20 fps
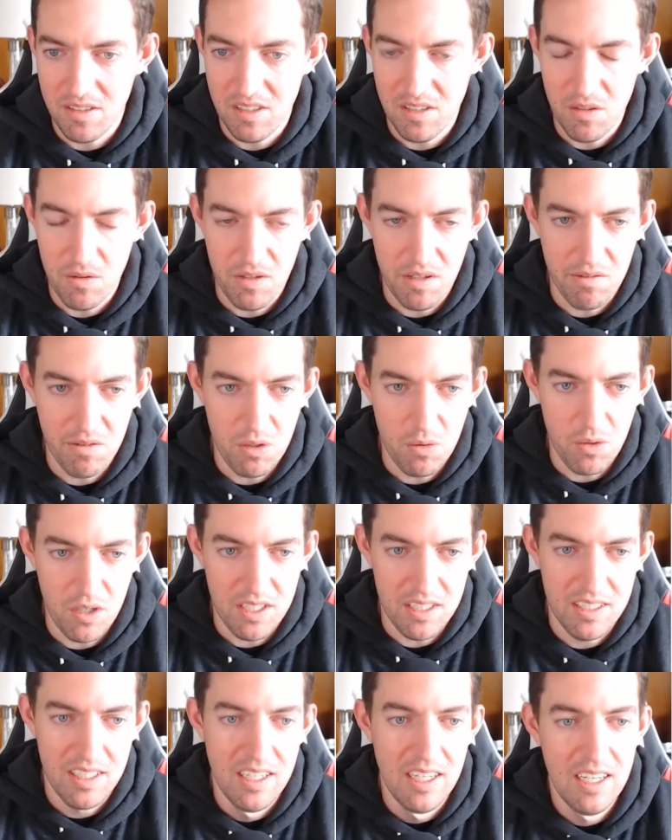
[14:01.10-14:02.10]
do whatever you
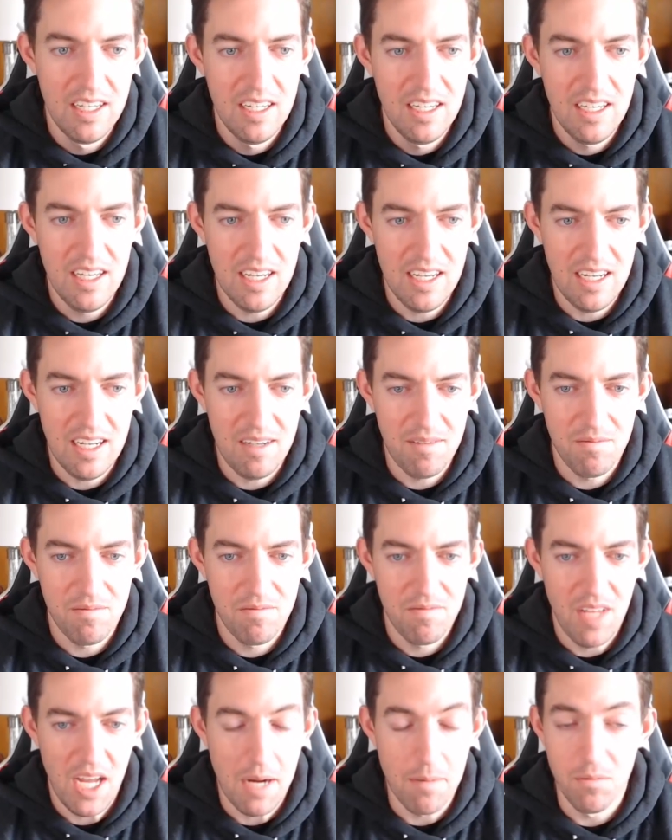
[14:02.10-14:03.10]
want.
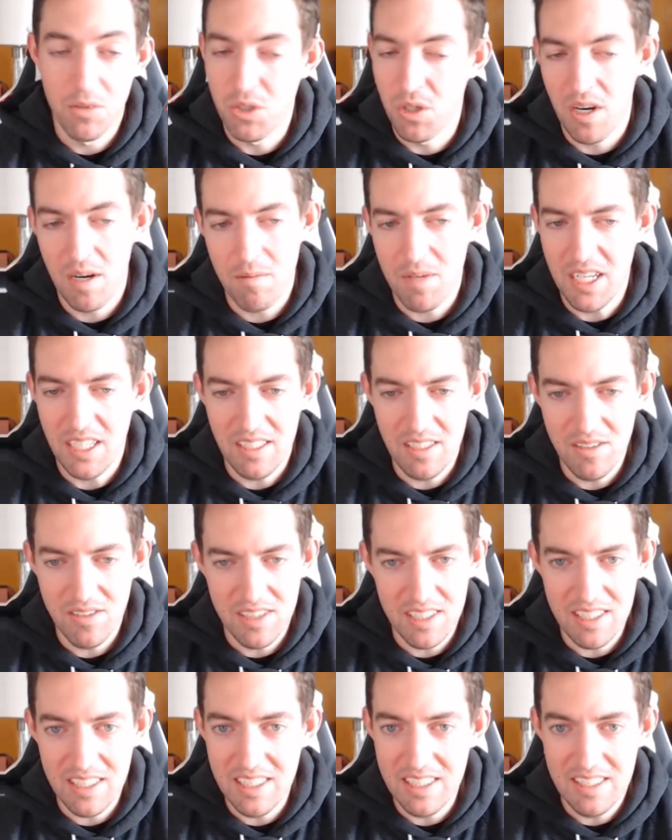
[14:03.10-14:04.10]
I'm sure I'm not
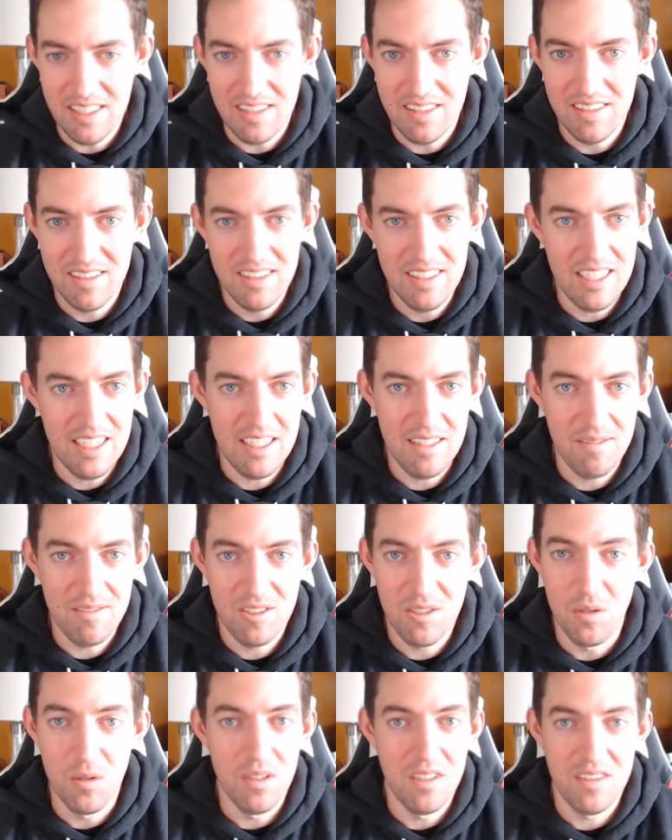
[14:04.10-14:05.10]
using this
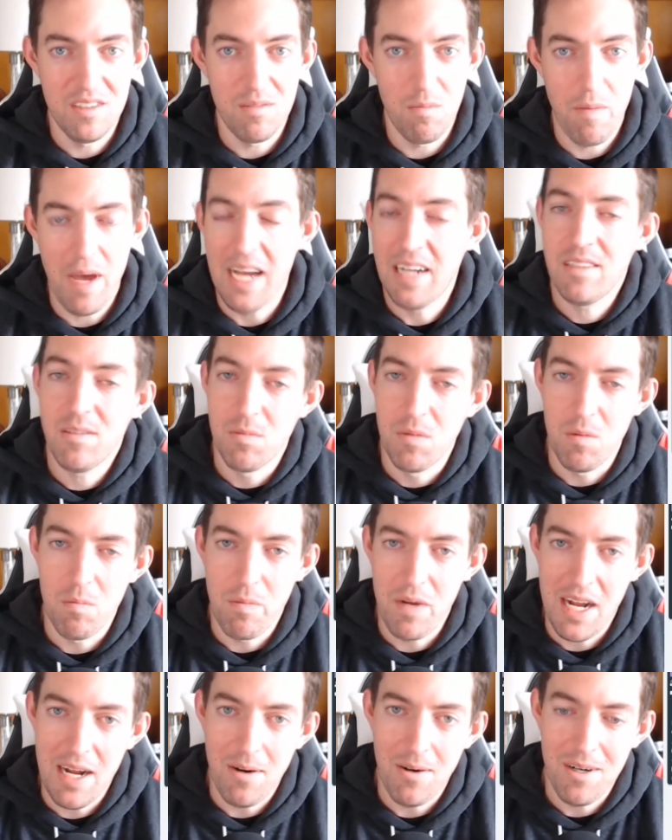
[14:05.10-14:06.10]
to its maximum
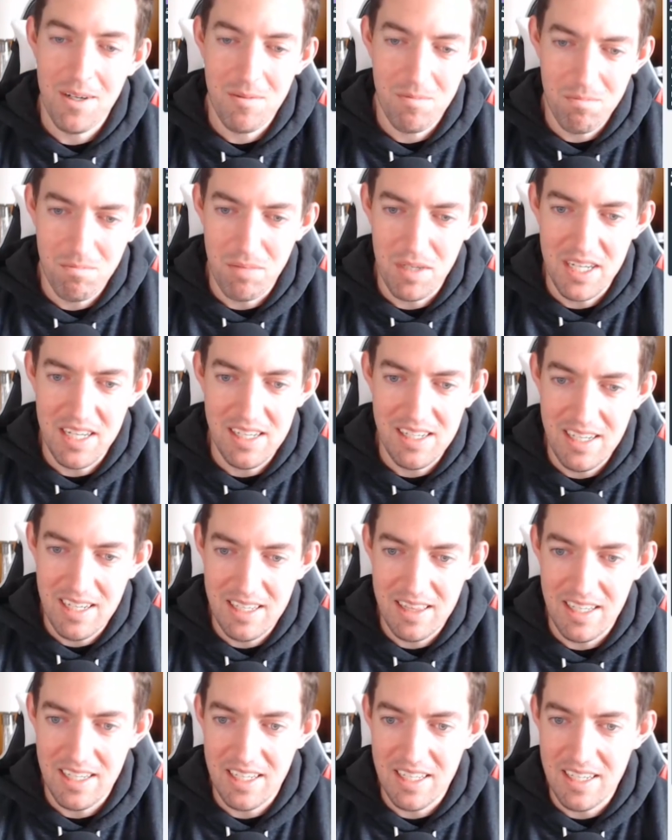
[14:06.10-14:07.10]
power, but I
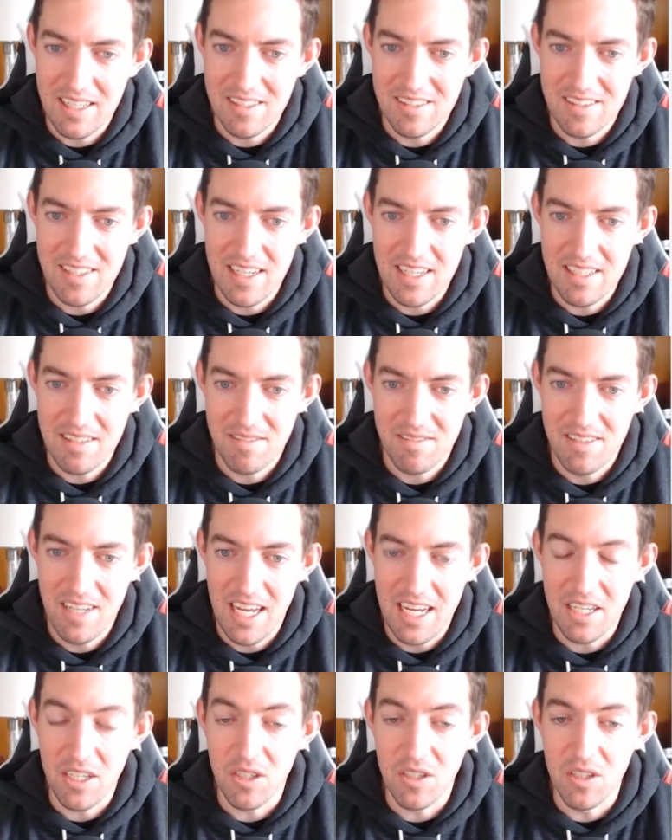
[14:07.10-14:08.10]
think it is
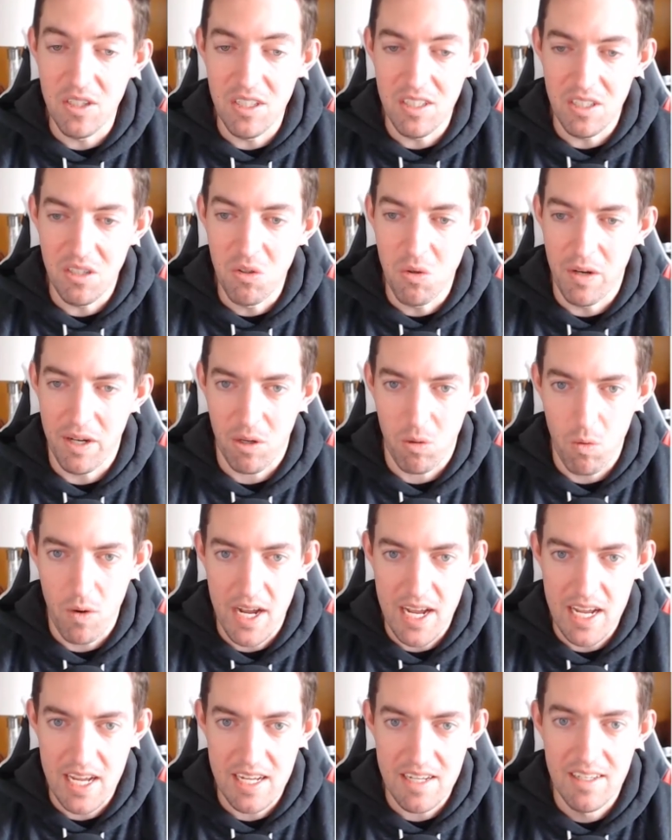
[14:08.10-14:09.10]
a good, quick
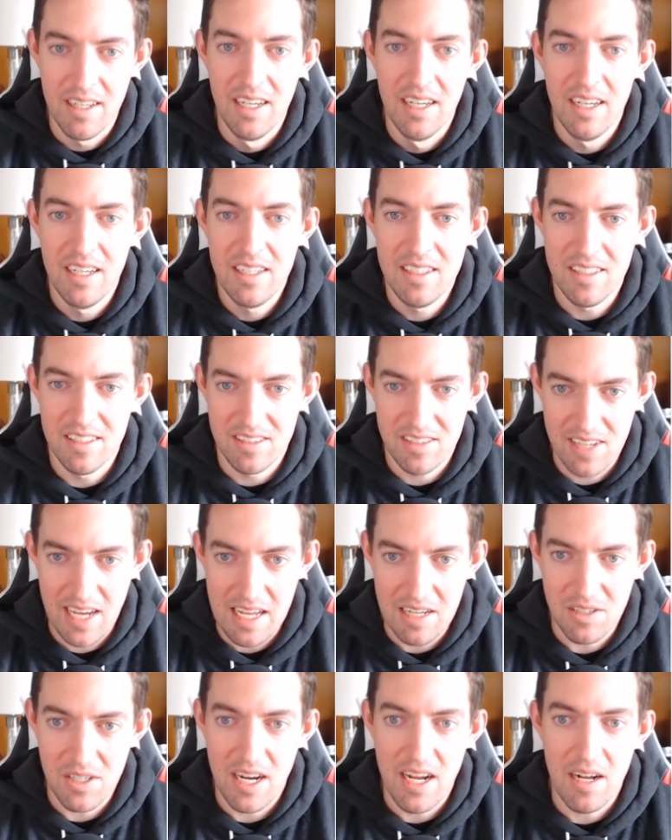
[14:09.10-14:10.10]
way to
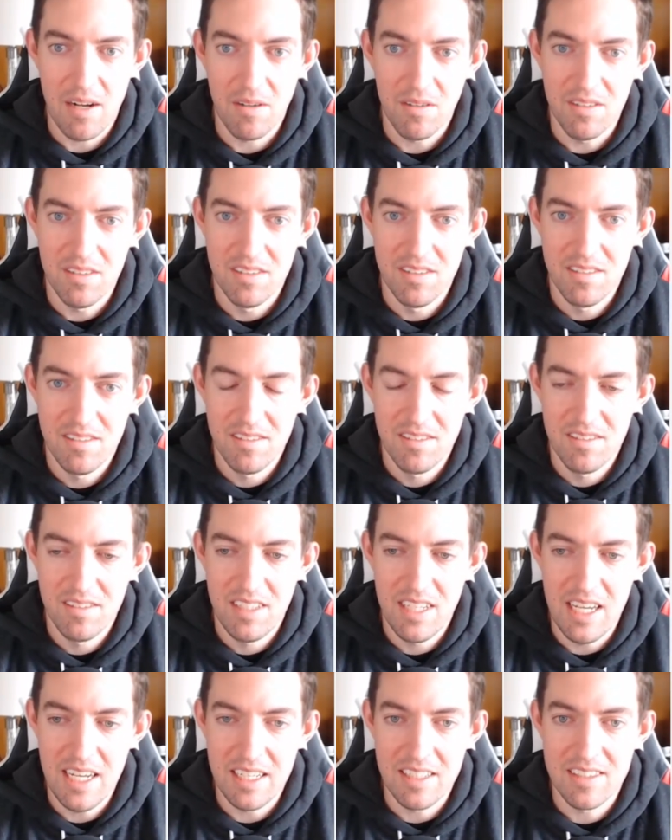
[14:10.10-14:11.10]
sketch out
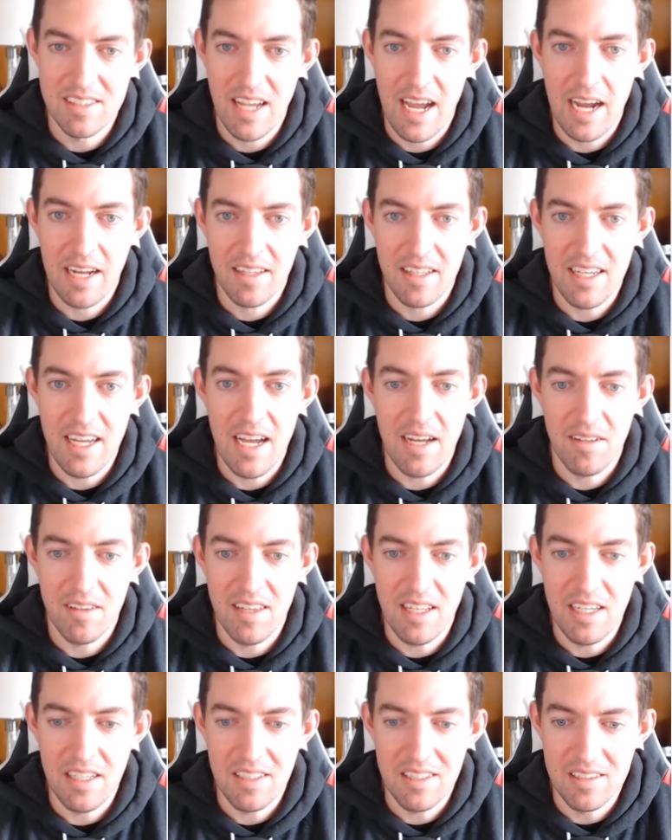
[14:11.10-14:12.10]
exactly how
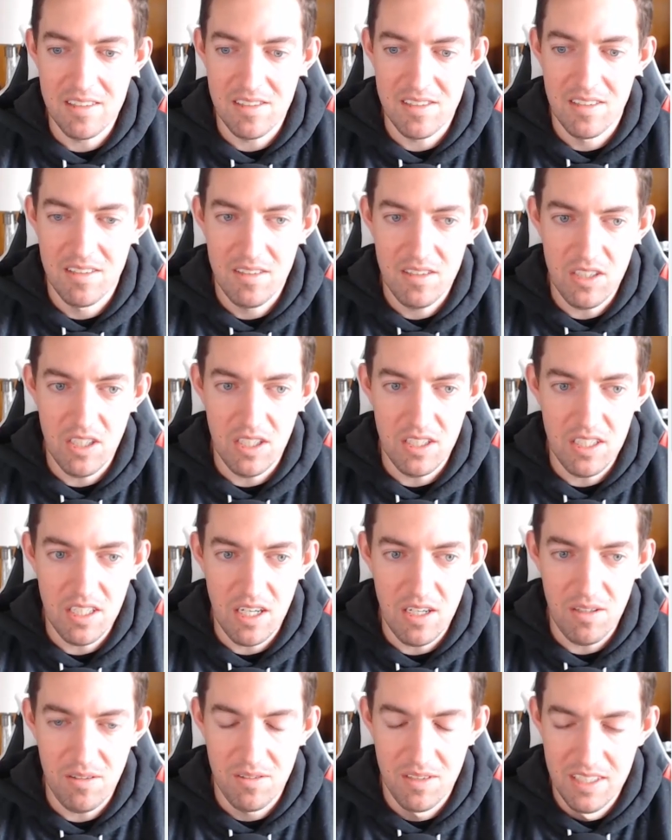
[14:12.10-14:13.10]
things could go.